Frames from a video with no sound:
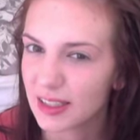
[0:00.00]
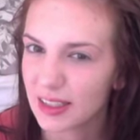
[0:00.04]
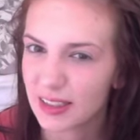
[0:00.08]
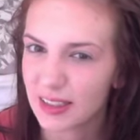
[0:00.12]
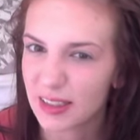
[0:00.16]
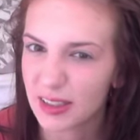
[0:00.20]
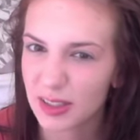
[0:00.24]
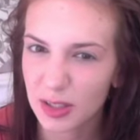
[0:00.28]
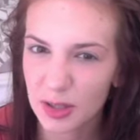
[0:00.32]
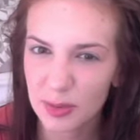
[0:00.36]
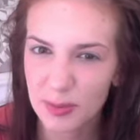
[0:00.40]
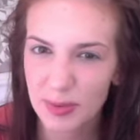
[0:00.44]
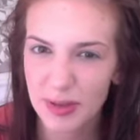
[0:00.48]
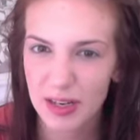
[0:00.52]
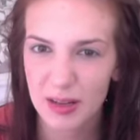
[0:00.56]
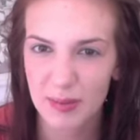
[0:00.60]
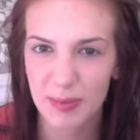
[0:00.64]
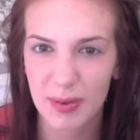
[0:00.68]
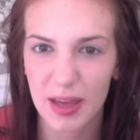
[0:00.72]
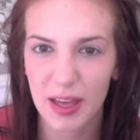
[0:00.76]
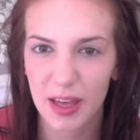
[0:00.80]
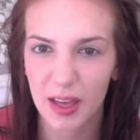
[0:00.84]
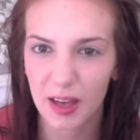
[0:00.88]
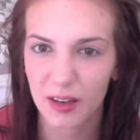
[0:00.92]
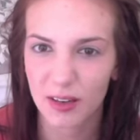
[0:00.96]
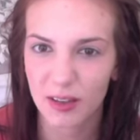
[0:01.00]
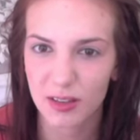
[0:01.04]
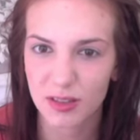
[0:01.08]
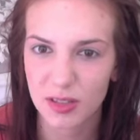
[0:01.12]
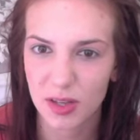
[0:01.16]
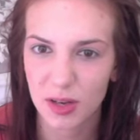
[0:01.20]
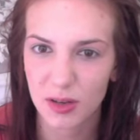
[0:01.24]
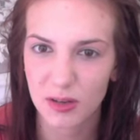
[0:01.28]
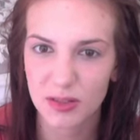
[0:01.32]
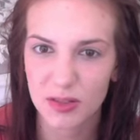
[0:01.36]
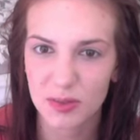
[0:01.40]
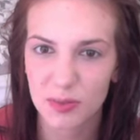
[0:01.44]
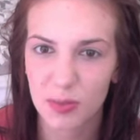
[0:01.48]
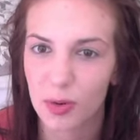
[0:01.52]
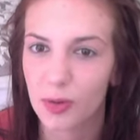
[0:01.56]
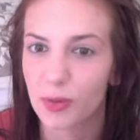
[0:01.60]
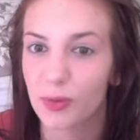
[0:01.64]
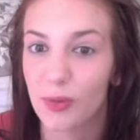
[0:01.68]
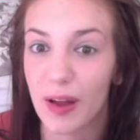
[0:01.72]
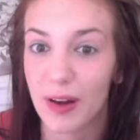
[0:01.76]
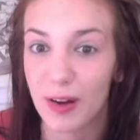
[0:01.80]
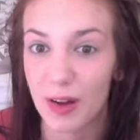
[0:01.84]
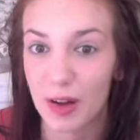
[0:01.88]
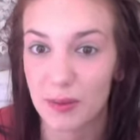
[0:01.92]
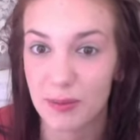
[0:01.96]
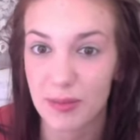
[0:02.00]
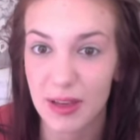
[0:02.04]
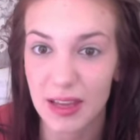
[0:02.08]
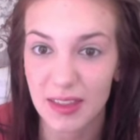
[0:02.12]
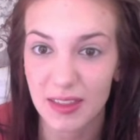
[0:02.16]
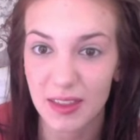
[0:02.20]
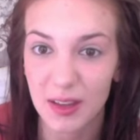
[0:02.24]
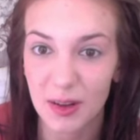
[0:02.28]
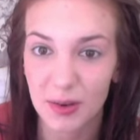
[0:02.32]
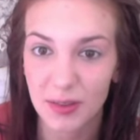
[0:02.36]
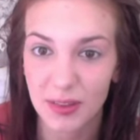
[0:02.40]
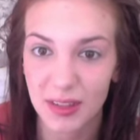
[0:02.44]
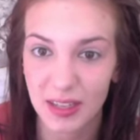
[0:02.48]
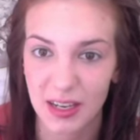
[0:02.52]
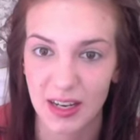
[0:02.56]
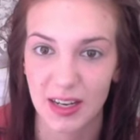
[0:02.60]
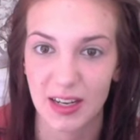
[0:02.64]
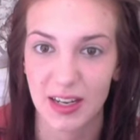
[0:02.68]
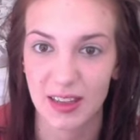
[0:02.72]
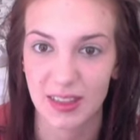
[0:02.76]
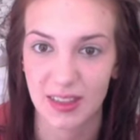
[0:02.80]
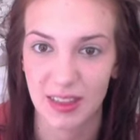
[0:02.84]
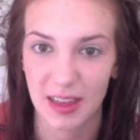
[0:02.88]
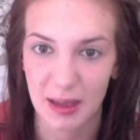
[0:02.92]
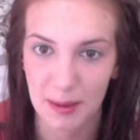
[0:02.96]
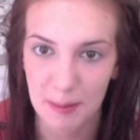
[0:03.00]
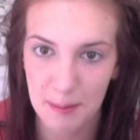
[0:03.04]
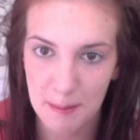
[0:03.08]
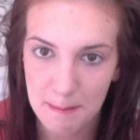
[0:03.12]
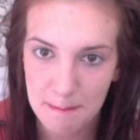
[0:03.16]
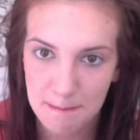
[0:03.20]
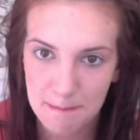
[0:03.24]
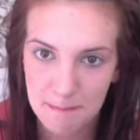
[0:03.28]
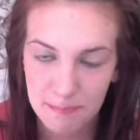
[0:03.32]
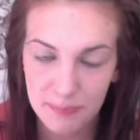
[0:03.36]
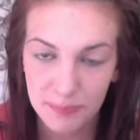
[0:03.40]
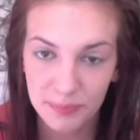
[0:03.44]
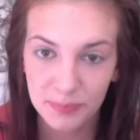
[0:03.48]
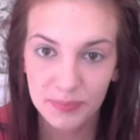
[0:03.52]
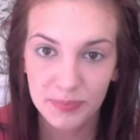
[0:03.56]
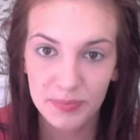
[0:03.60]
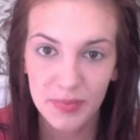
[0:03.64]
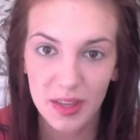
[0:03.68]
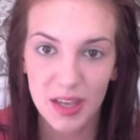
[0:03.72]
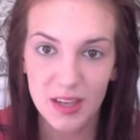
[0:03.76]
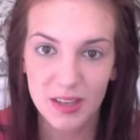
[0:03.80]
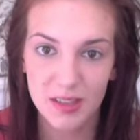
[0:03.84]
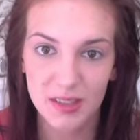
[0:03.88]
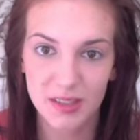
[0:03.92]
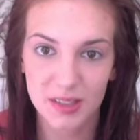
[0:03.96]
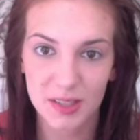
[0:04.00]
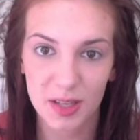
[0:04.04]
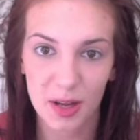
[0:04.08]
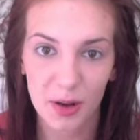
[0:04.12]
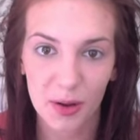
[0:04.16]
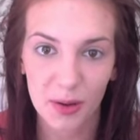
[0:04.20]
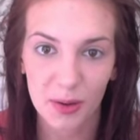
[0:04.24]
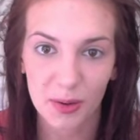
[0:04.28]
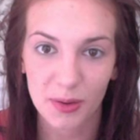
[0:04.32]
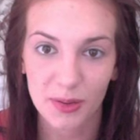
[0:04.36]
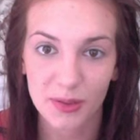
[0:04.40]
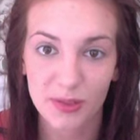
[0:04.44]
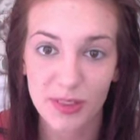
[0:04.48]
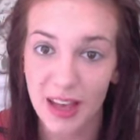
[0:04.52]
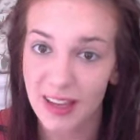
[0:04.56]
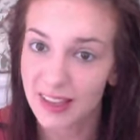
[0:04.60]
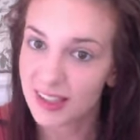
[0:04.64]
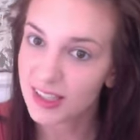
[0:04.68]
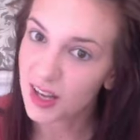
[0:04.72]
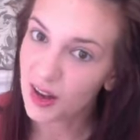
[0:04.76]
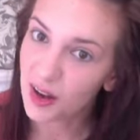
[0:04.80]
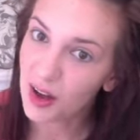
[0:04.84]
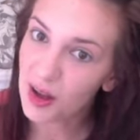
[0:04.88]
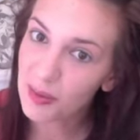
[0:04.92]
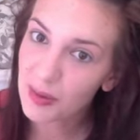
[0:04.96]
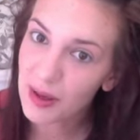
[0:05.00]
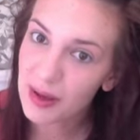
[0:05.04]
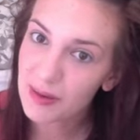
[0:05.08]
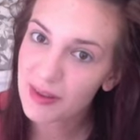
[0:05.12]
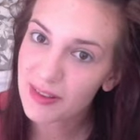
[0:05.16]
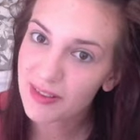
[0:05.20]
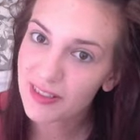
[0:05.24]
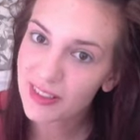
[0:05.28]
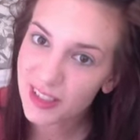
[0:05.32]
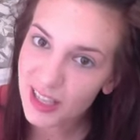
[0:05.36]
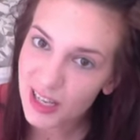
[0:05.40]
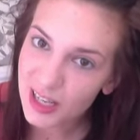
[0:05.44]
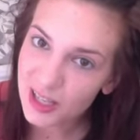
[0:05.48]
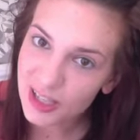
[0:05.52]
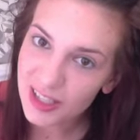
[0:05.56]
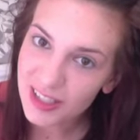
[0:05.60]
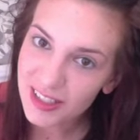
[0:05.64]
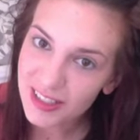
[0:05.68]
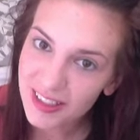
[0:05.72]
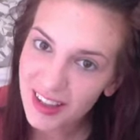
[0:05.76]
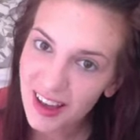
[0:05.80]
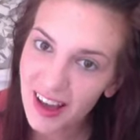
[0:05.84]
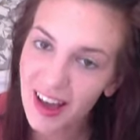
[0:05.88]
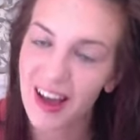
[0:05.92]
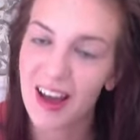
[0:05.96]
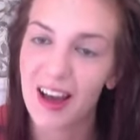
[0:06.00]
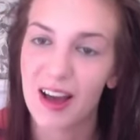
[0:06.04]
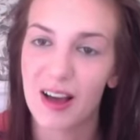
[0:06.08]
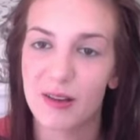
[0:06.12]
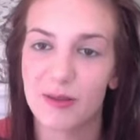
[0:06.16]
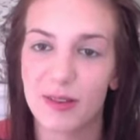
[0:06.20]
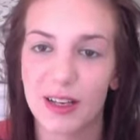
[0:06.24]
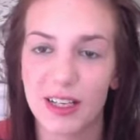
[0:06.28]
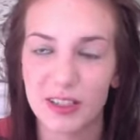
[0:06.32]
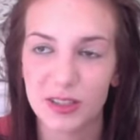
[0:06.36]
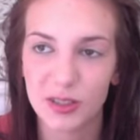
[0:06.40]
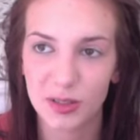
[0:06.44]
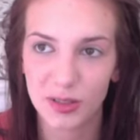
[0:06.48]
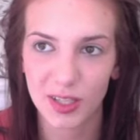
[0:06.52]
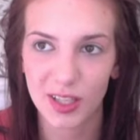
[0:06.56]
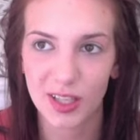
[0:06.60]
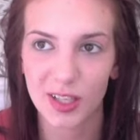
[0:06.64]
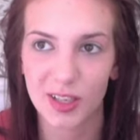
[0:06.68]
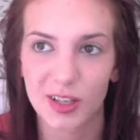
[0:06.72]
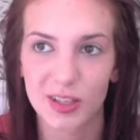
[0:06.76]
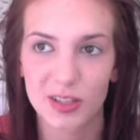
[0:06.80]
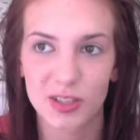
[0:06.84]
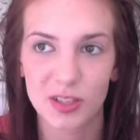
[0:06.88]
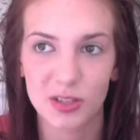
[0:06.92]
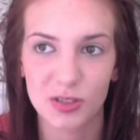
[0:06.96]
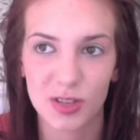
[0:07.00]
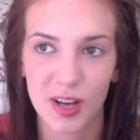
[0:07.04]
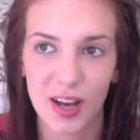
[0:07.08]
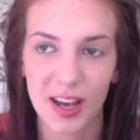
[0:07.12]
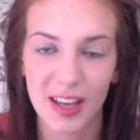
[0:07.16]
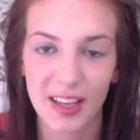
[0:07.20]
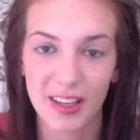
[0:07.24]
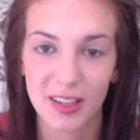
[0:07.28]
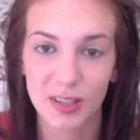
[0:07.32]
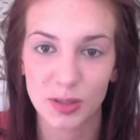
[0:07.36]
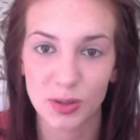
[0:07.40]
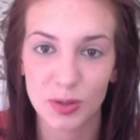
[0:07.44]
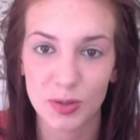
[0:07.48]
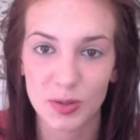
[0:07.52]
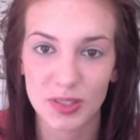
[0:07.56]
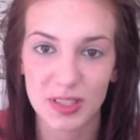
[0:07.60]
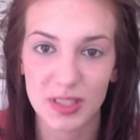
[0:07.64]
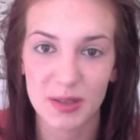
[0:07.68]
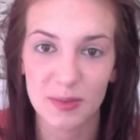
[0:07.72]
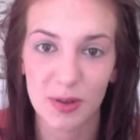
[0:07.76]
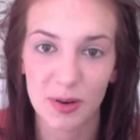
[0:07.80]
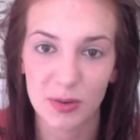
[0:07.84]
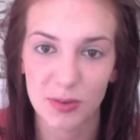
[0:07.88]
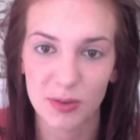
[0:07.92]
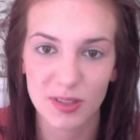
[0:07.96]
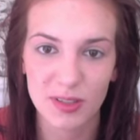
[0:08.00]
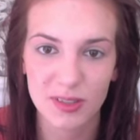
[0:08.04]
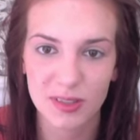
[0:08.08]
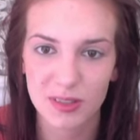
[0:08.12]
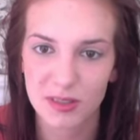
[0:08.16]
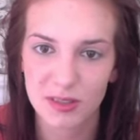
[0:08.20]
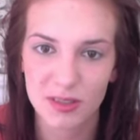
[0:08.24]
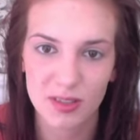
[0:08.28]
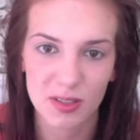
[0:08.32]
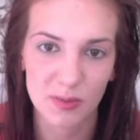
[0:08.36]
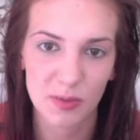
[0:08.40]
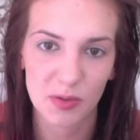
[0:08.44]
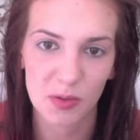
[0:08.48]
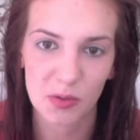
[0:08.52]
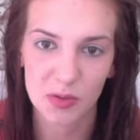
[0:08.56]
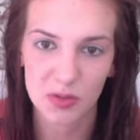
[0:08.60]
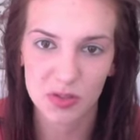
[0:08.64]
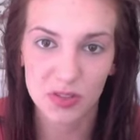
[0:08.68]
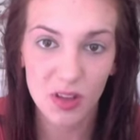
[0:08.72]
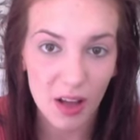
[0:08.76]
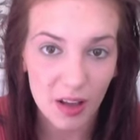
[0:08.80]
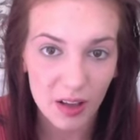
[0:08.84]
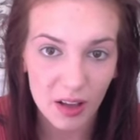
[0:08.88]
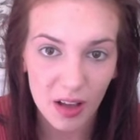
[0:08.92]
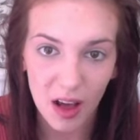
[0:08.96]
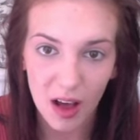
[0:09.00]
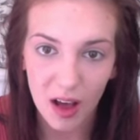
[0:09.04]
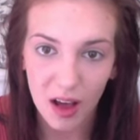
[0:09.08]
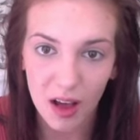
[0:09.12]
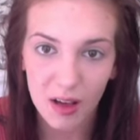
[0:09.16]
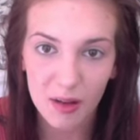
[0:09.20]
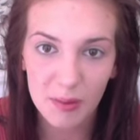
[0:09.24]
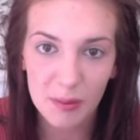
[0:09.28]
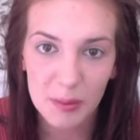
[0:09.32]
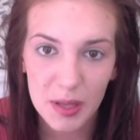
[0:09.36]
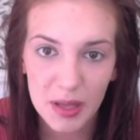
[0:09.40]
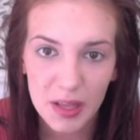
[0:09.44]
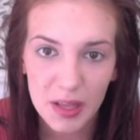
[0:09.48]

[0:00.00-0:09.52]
a little bit of pink undertones, more red on me though than anything. So that's how I apply my foundation. I totally encourage you trying Lucy Minerals, lucyminerals.com.